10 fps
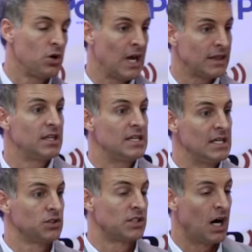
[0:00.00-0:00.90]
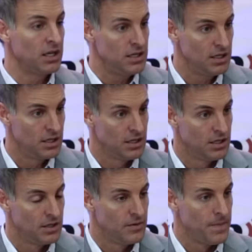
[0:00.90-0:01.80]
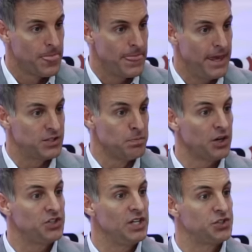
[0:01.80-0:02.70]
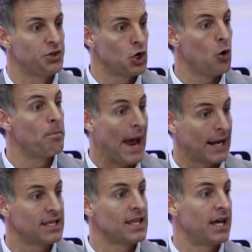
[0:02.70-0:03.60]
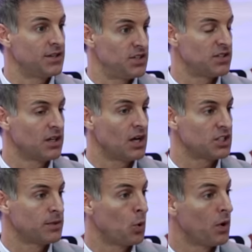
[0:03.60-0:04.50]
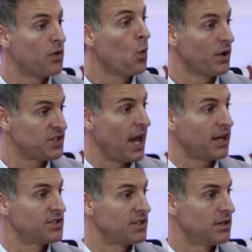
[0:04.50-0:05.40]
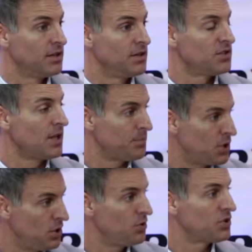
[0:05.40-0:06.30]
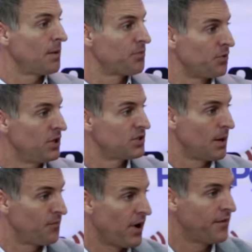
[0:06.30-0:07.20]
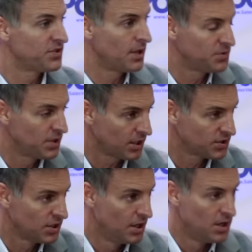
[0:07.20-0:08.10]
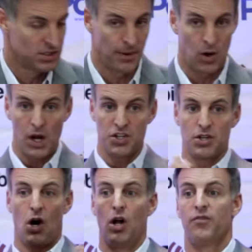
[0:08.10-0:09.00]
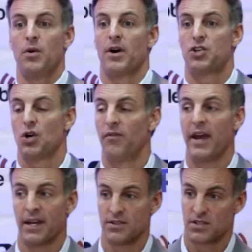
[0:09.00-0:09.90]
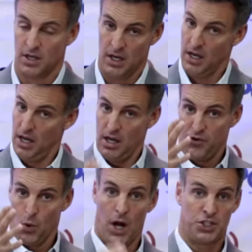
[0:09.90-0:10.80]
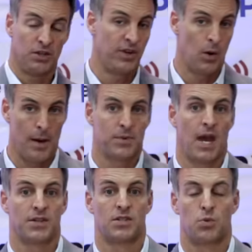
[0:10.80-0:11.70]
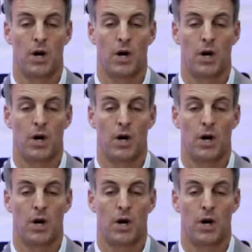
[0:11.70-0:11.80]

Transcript: you get the deal done, it's much easier to go back to that existing customer with what's next? Step 2, step 3, step 5, step 6. So my question to all of you by show of hands, and if you're watching via webcast as